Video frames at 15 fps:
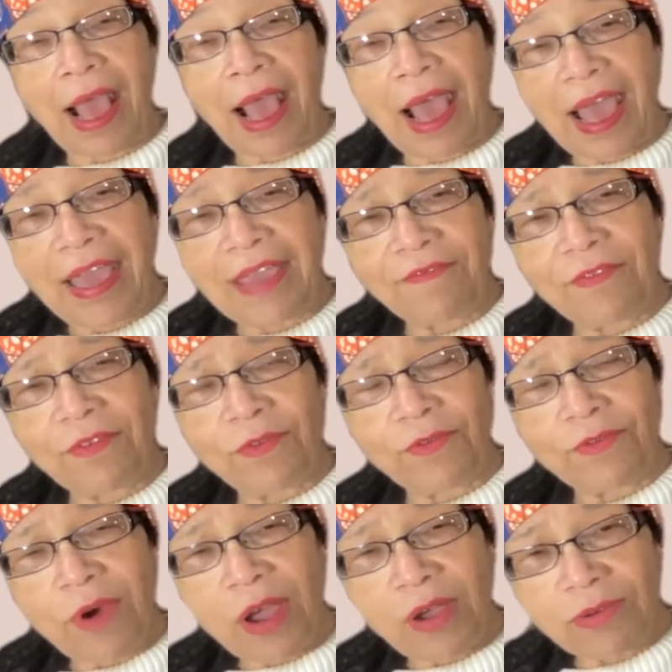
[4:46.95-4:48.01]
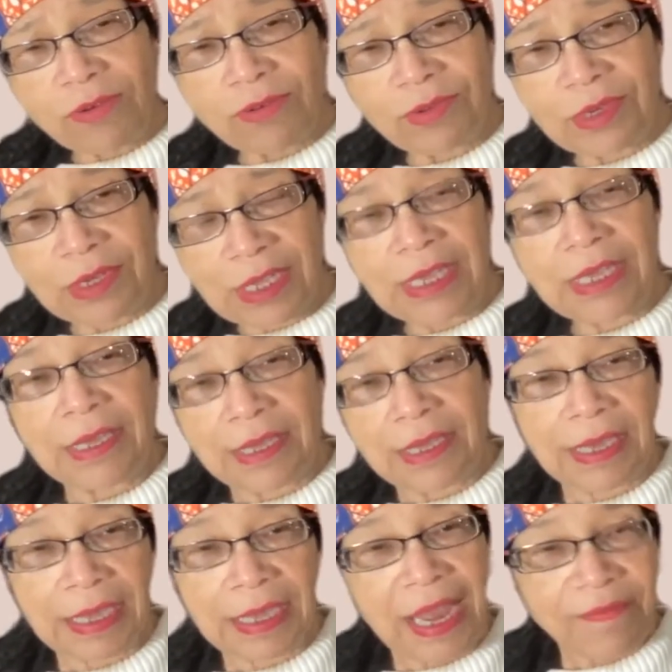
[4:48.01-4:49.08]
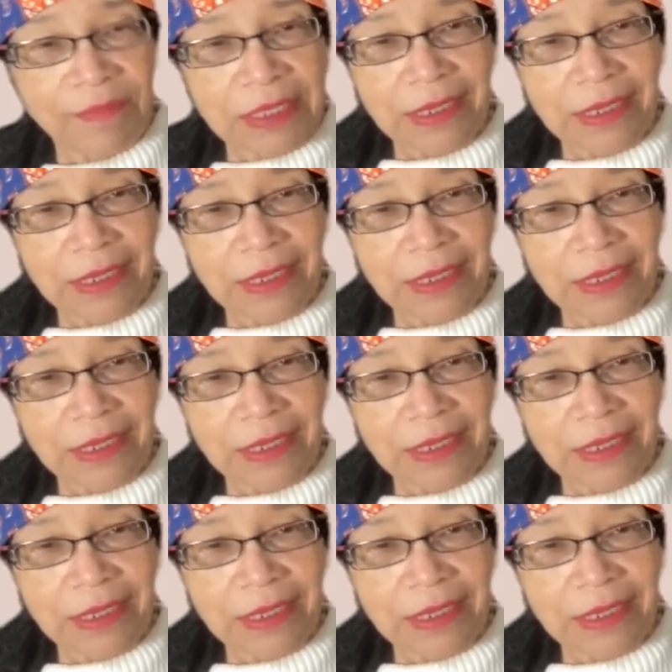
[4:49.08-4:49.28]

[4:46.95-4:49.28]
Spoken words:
I've grown, and I've